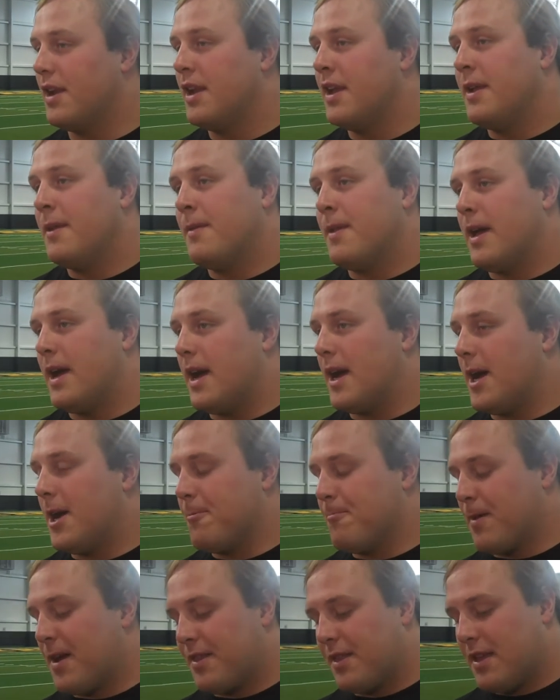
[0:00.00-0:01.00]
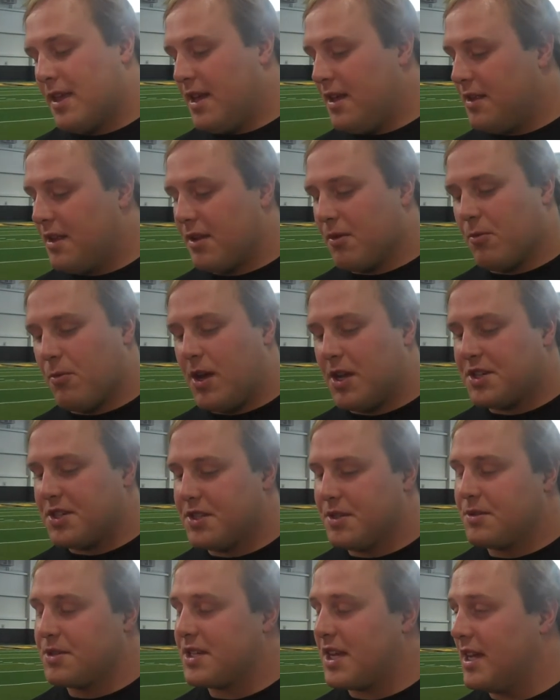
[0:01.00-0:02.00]
And um, I think yeah, they
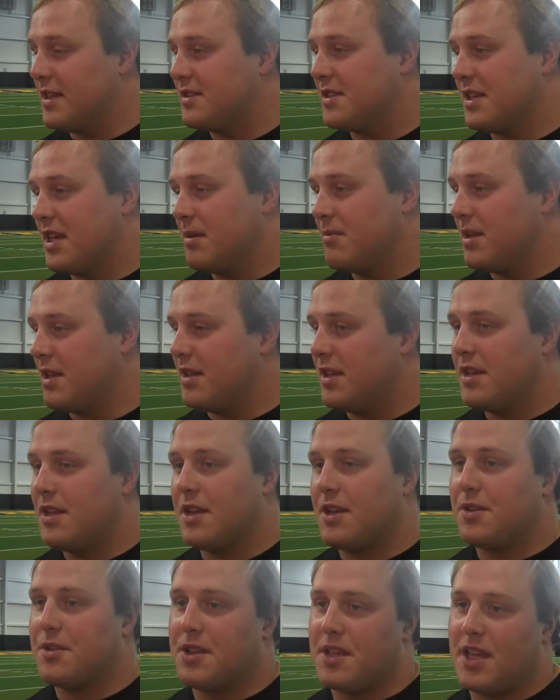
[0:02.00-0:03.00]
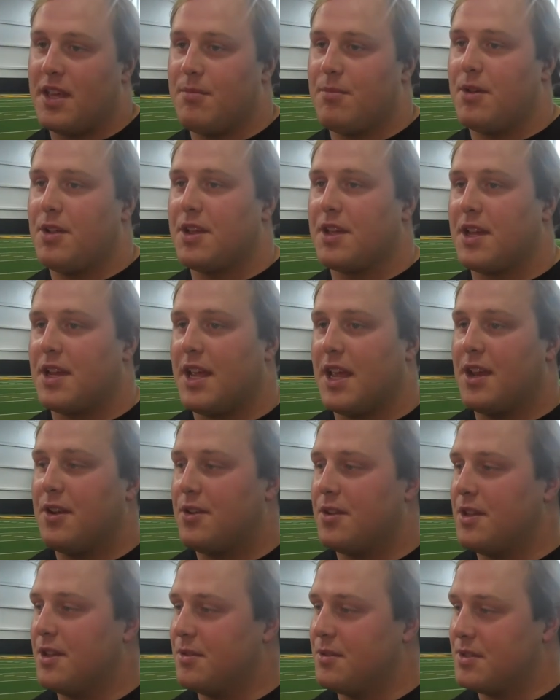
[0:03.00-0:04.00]
watching the Wisconsin game they did. You know, they gave them all they could
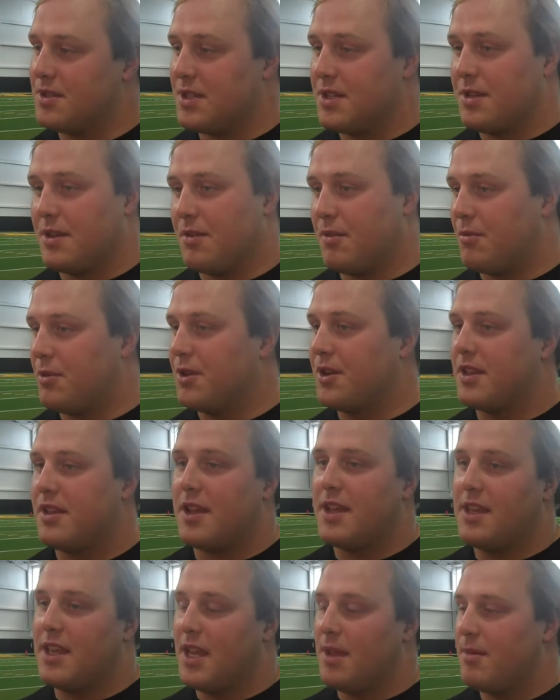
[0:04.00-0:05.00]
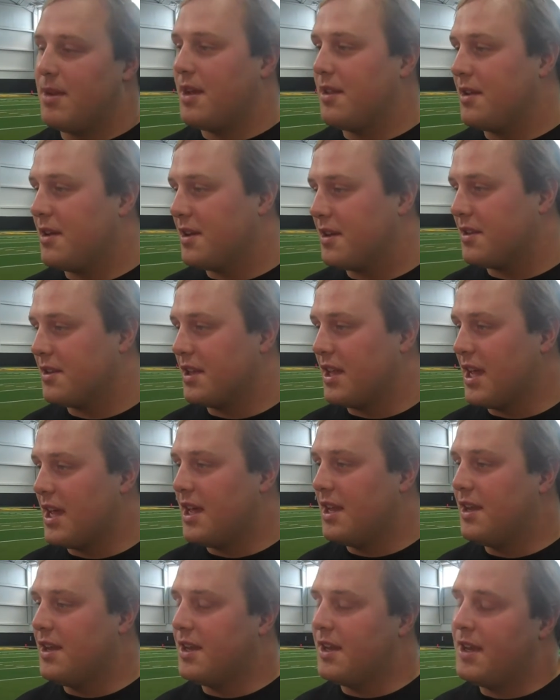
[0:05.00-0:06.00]
handle, and it was a really tight game down there till the end.